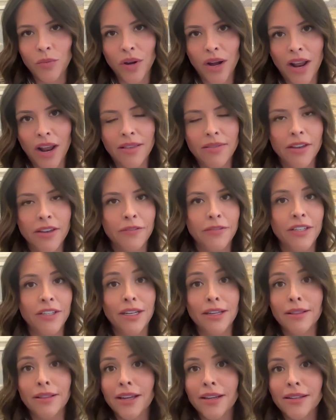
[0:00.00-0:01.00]
when I lived
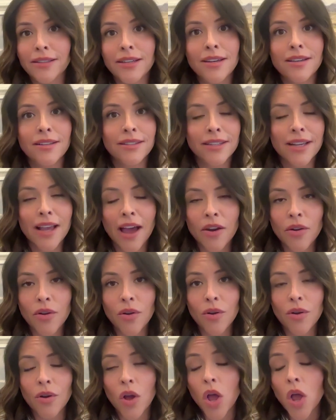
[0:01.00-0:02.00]
in Atlanta,
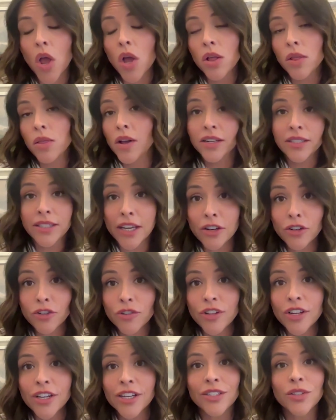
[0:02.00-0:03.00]
Seattle, Los
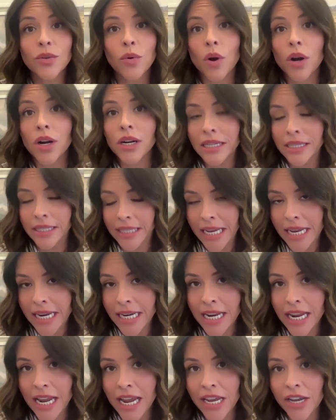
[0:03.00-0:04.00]
Angeles, or San
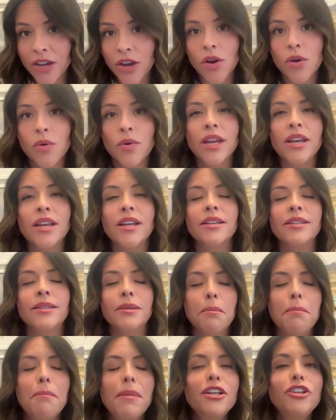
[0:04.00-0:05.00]
Diego. It is
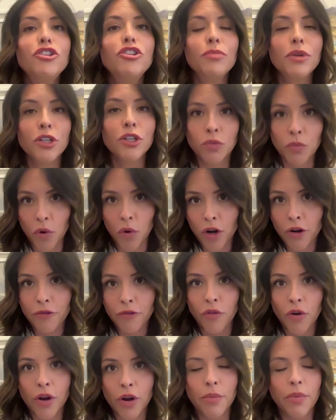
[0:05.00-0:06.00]
much, much more
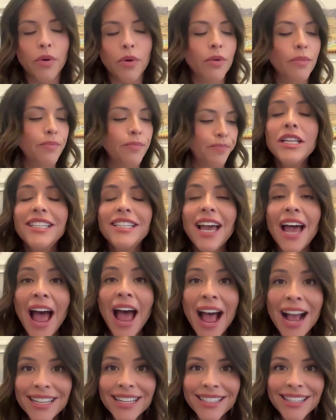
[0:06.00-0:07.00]
affordable.
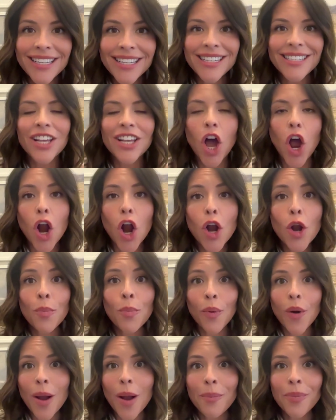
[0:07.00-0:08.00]
Taxes,
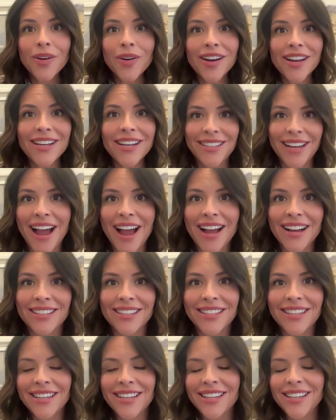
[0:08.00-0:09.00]
our property
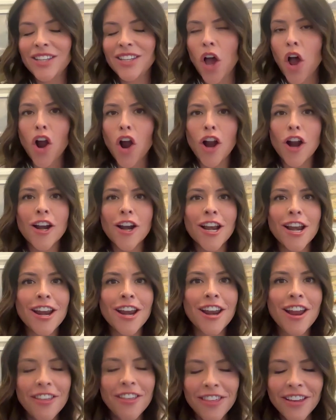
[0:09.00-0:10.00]
taxes are
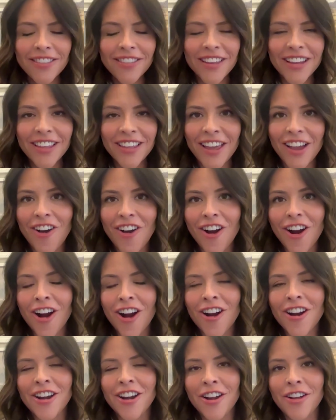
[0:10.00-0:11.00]
nothing like they
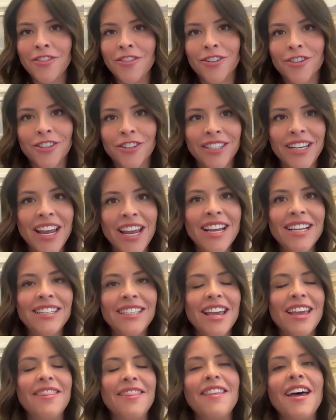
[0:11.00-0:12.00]
are in other states,
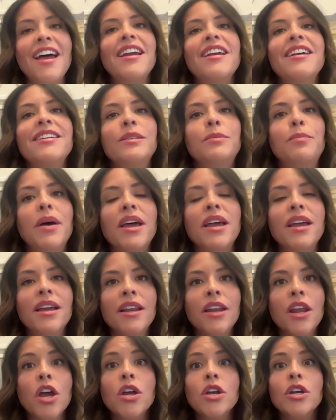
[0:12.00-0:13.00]
and that has
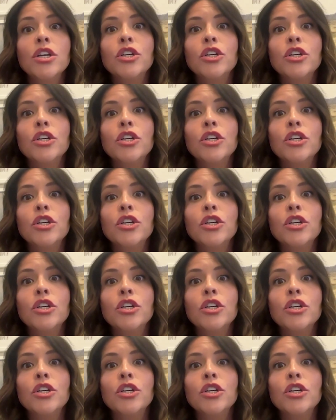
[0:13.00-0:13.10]
been